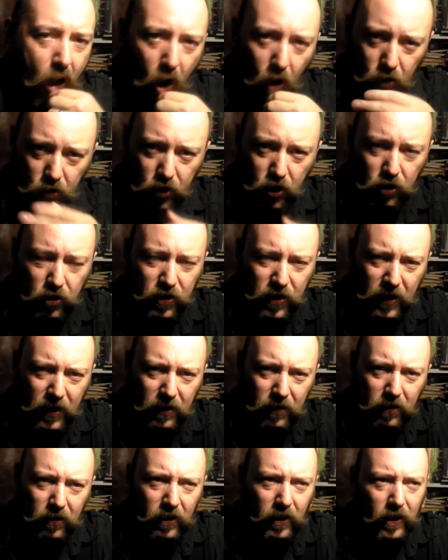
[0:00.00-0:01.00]
On good
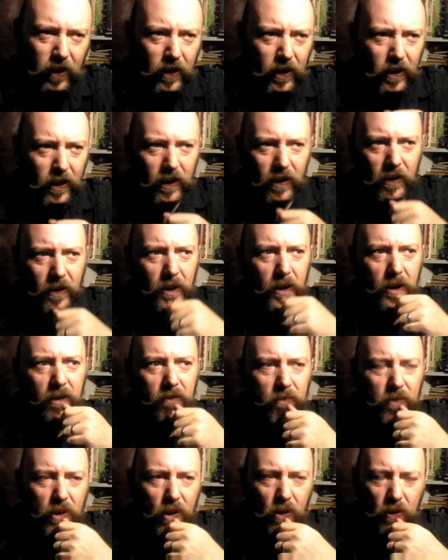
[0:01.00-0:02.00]
days
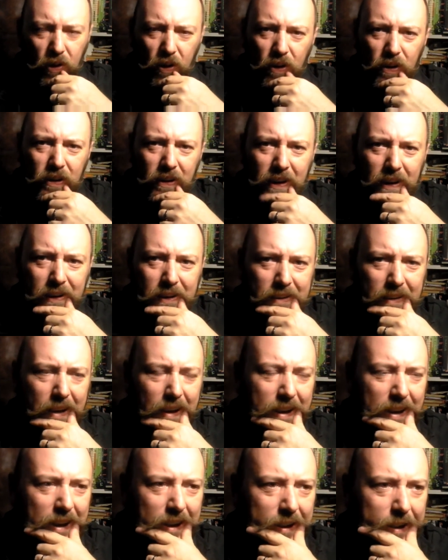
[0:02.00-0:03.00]

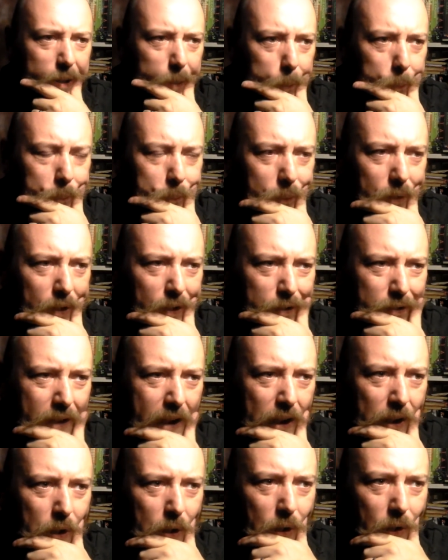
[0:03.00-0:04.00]
I can
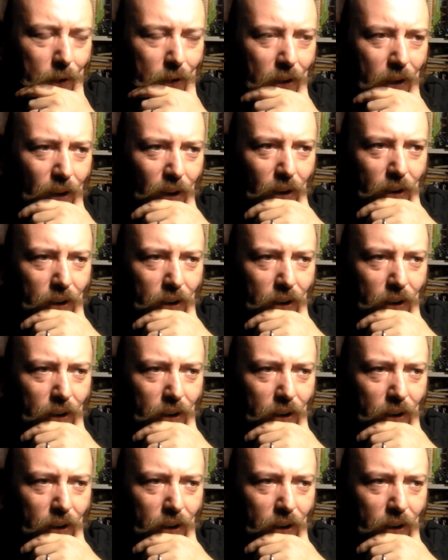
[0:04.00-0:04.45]
crack on and